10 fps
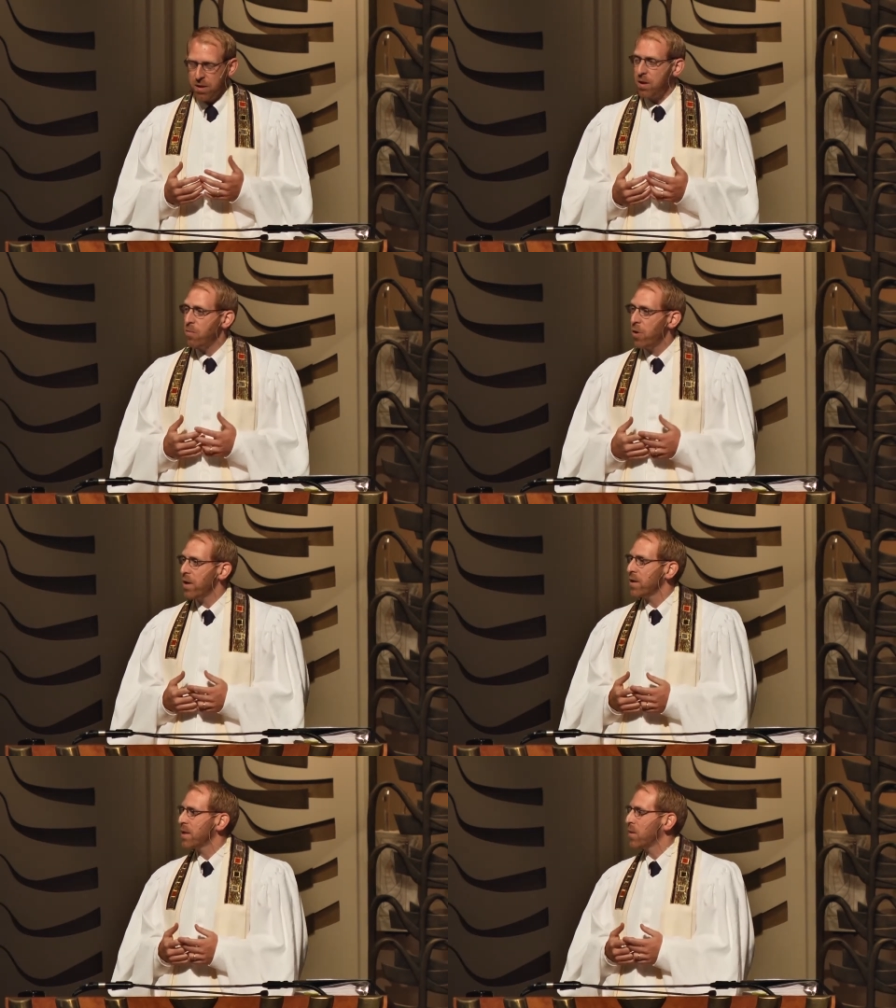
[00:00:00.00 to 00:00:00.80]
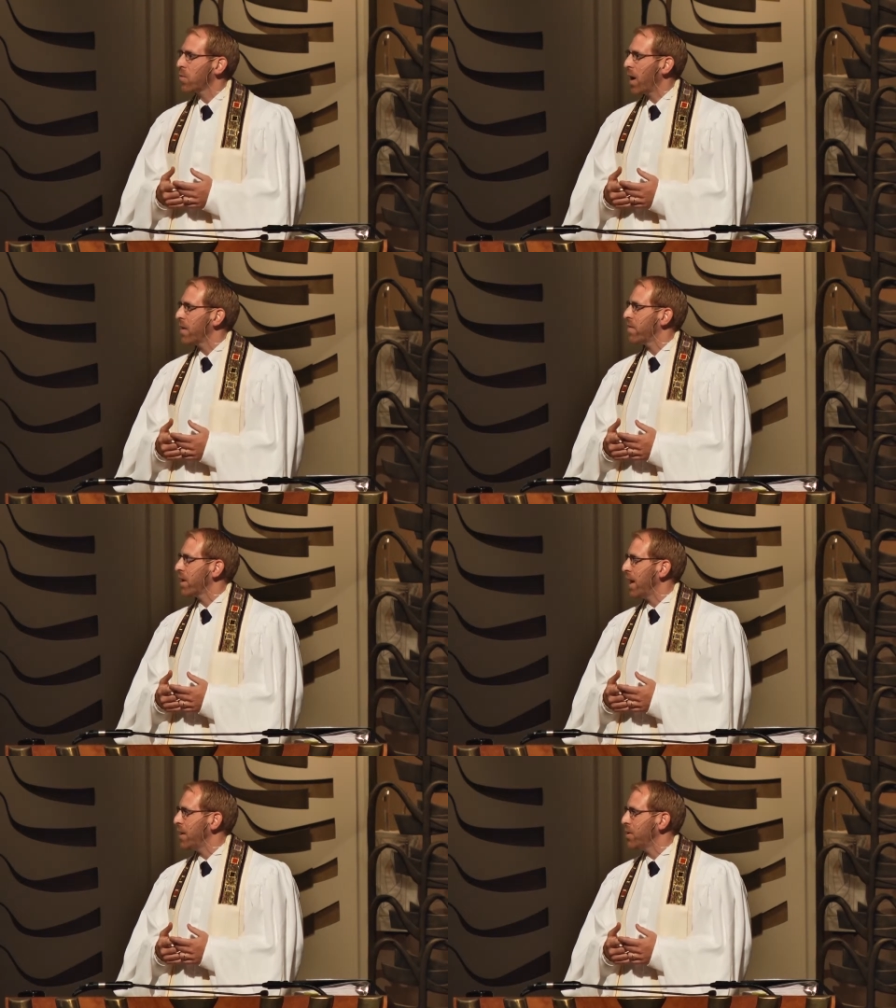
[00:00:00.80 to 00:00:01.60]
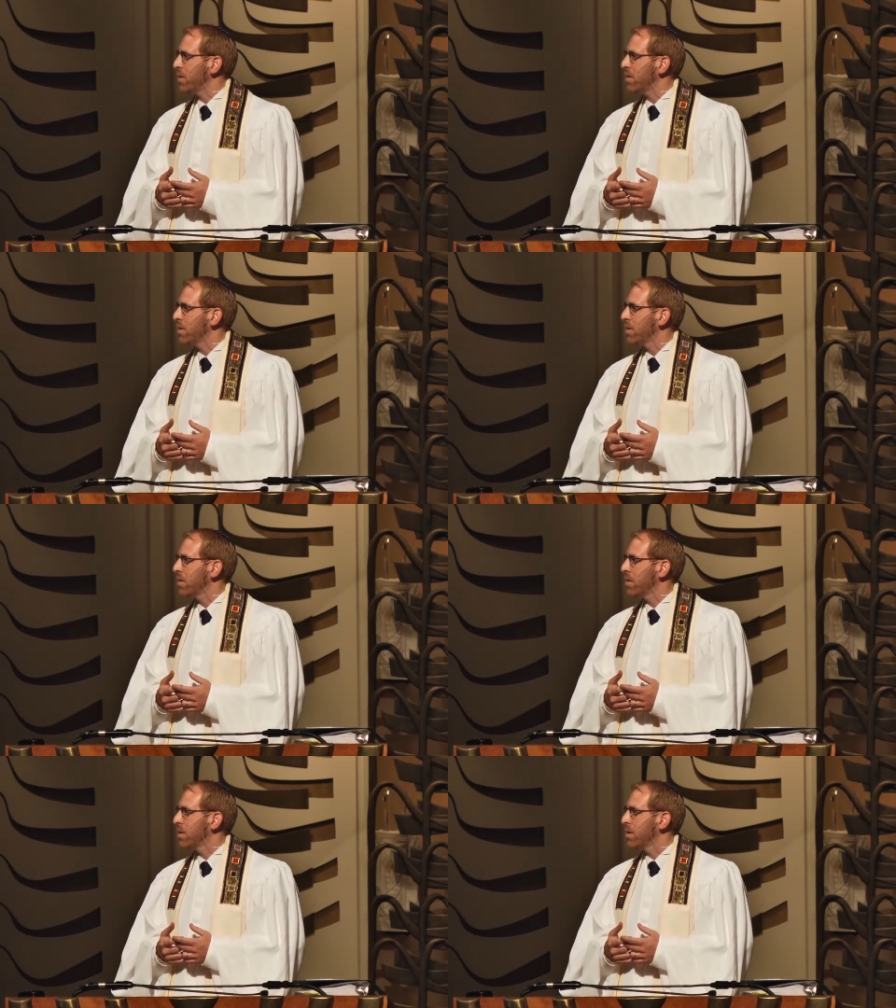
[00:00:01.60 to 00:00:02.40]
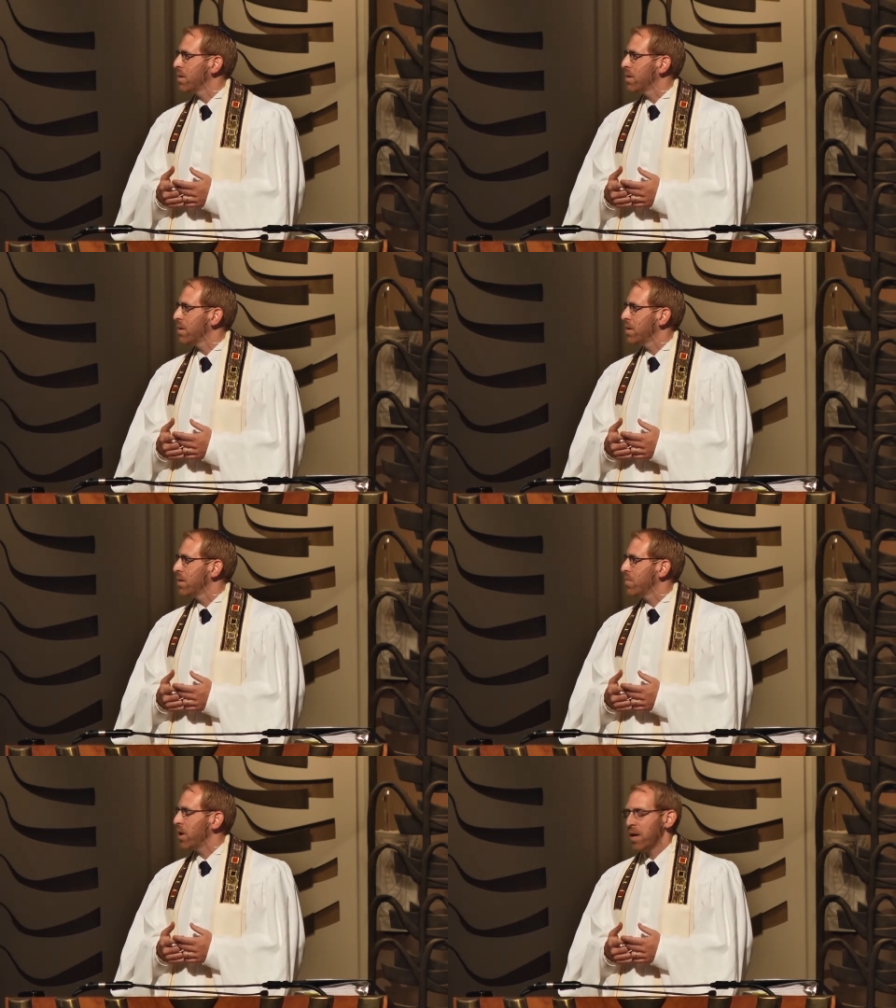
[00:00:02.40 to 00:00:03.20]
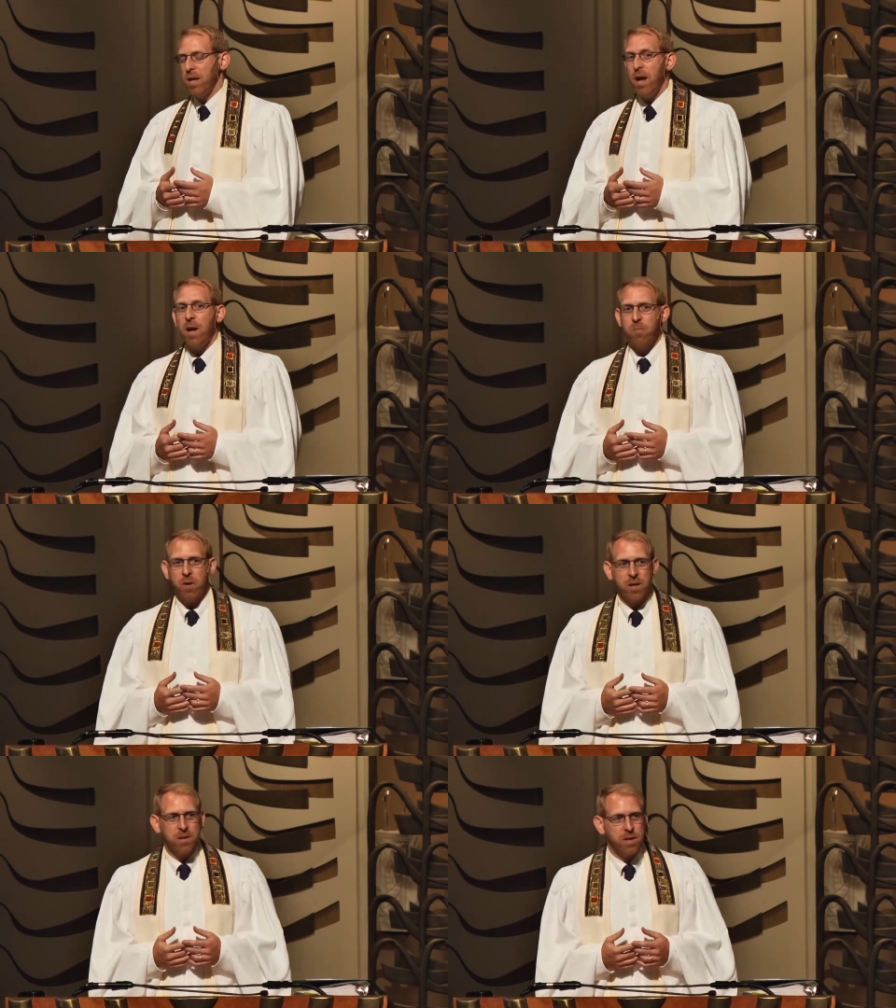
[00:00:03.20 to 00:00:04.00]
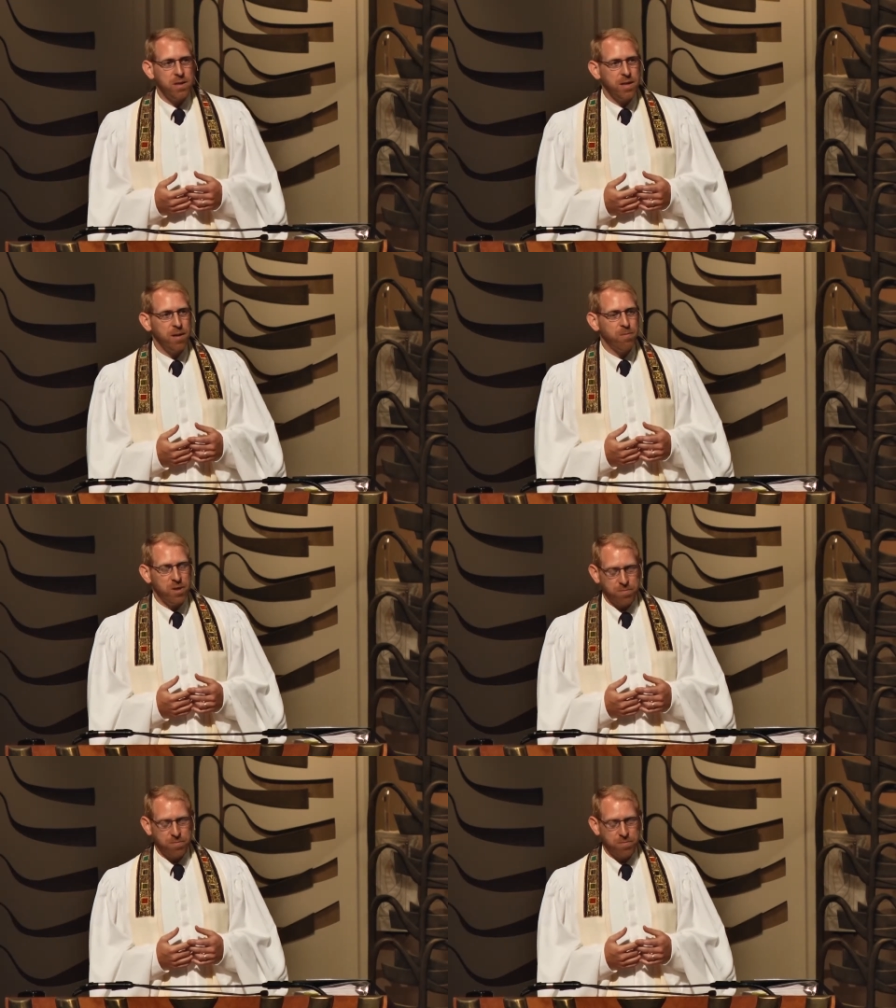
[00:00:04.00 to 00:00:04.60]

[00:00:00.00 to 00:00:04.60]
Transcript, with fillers: can bring us gratification, but it cannot bring us contentment.